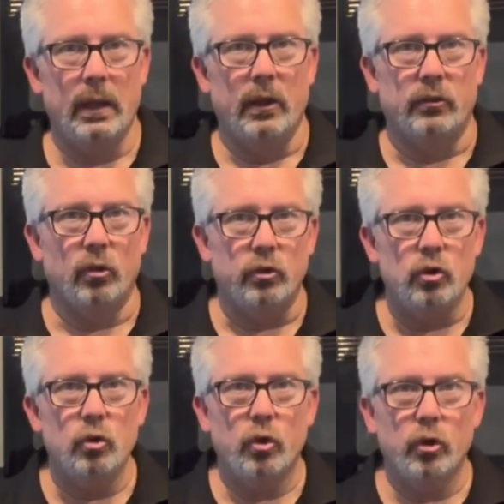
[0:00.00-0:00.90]
So
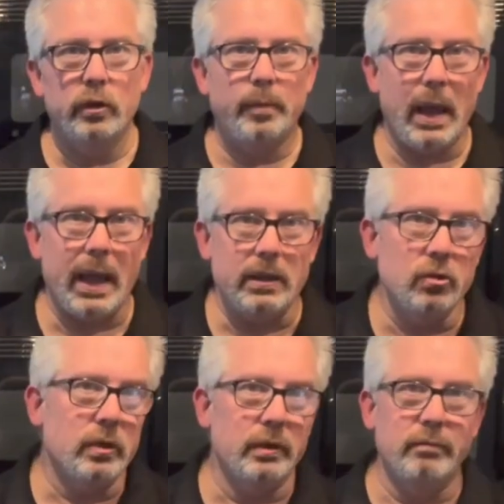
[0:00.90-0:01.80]
you could
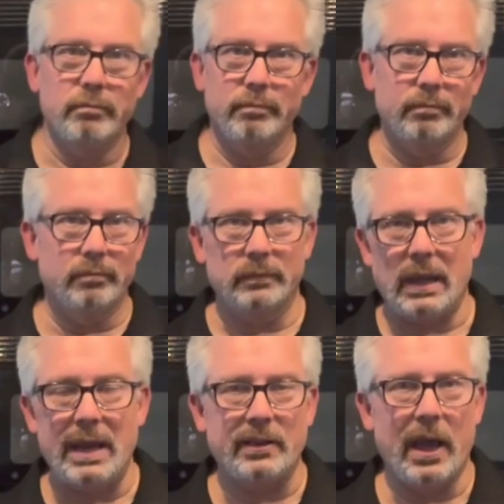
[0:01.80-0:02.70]

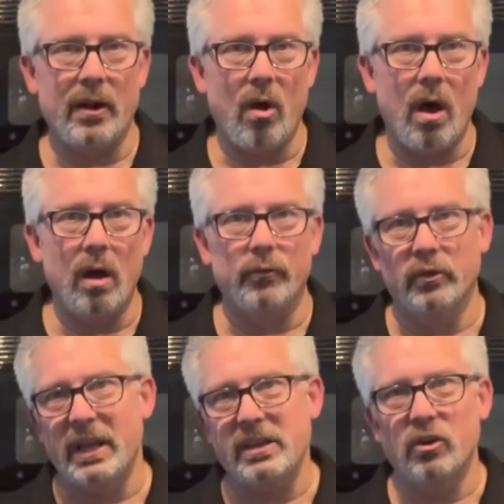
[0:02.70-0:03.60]
take that off or
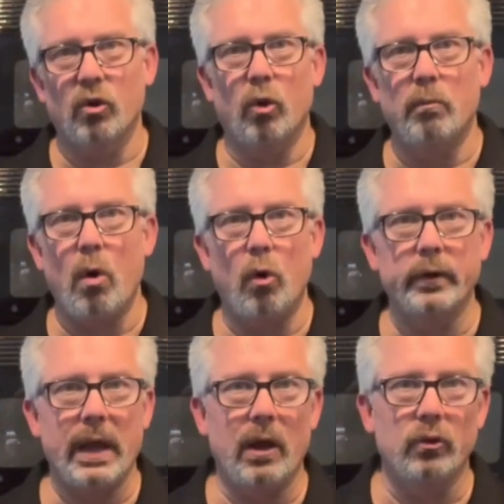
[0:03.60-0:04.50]
take your whole mower
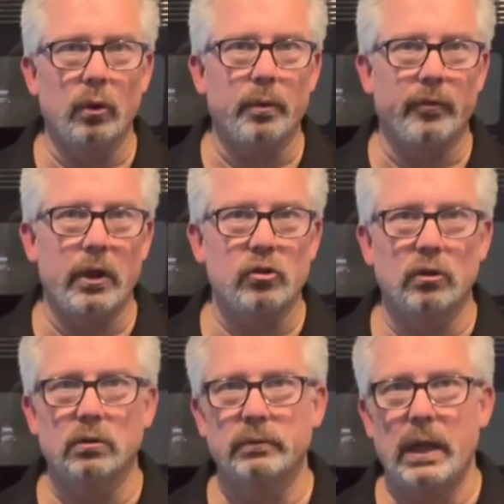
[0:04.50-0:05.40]
down to a
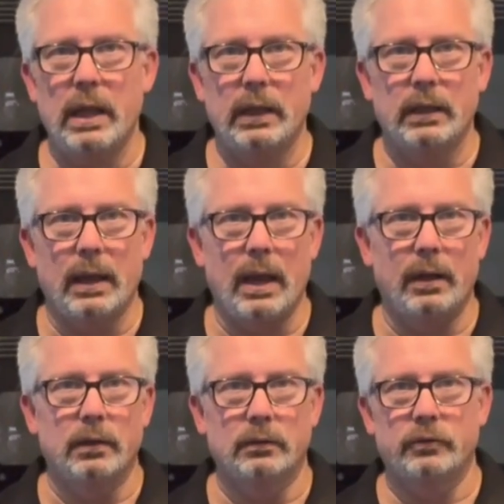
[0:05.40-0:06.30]
professional
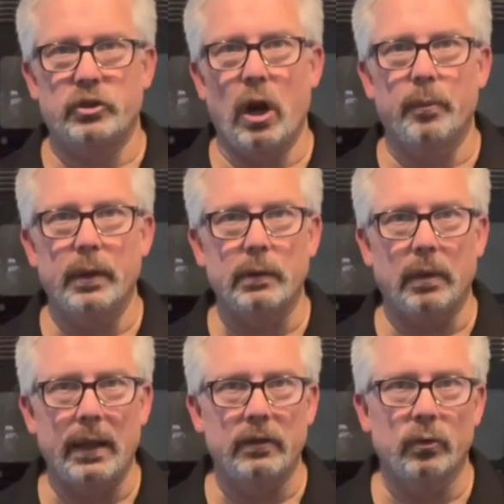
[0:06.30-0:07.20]
sharpening
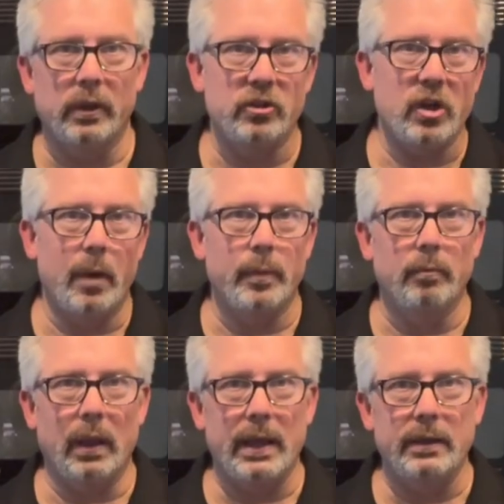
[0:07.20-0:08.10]
place where they sharpen
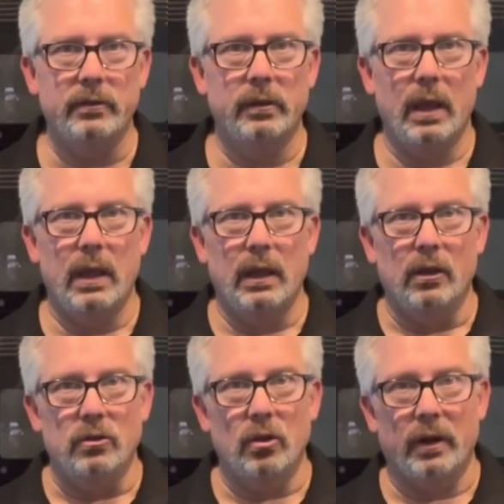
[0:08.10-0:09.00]
blades.
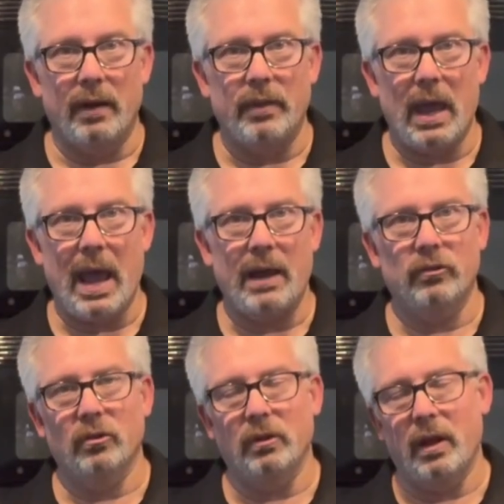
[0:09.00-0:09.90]
You're going to have the
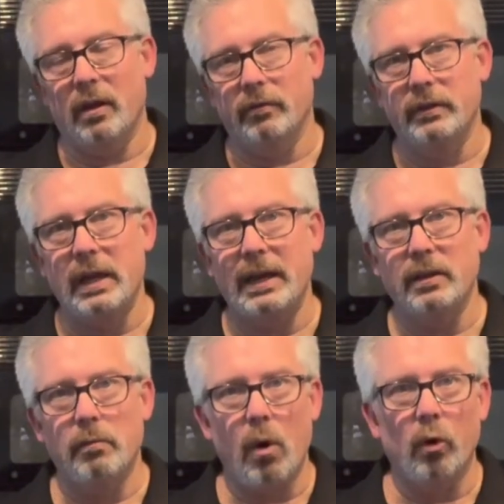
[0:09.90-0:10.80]
hassle of getting
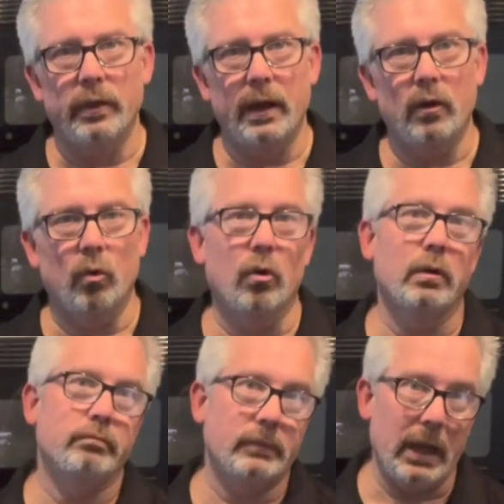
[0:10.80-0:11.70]
the mower there
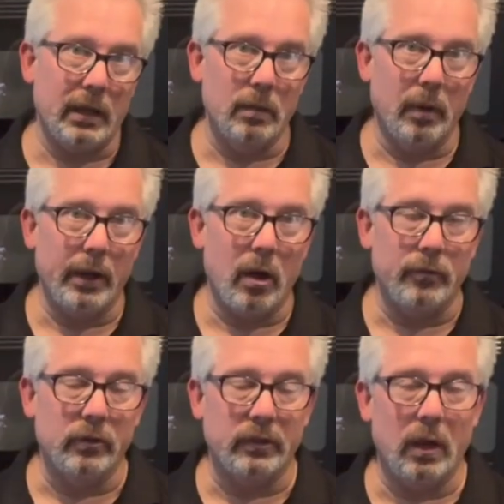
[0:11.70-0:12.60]
or taking the blade
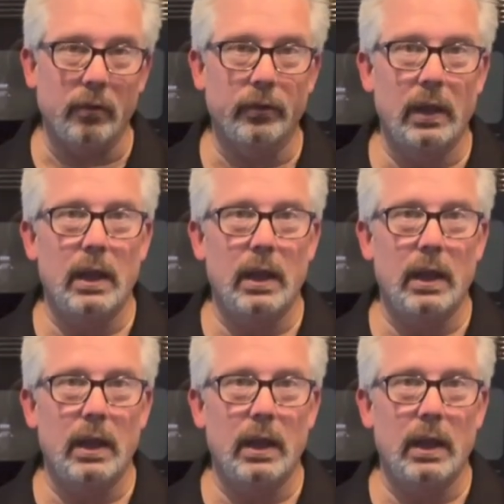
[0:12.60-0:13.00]
off yourself.